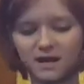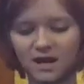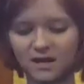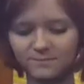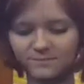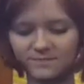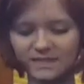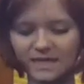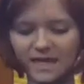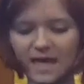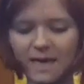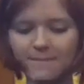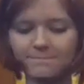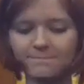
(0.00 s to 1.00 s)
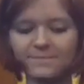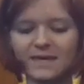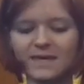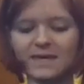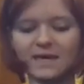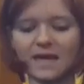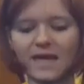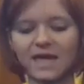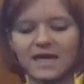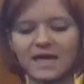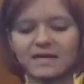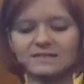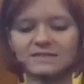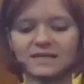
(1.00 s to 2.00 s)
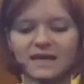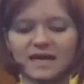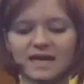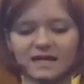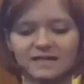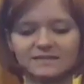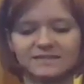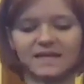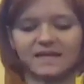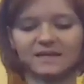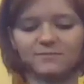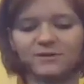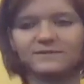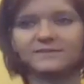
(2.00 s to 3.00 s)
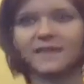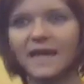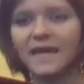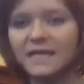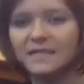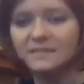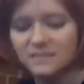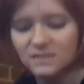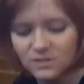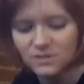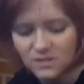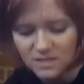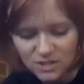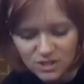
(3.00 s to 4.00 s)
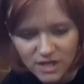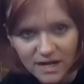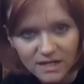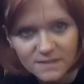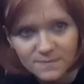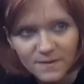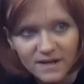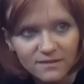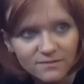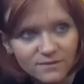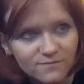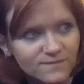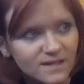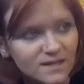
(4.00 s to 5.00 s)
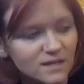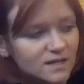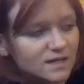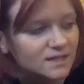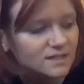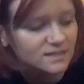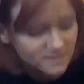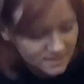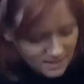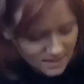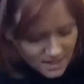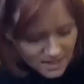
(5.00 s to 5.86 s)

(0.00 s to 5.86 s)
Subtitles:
the arms up, and exhale, bring the hands to the chair, spread out the fingers.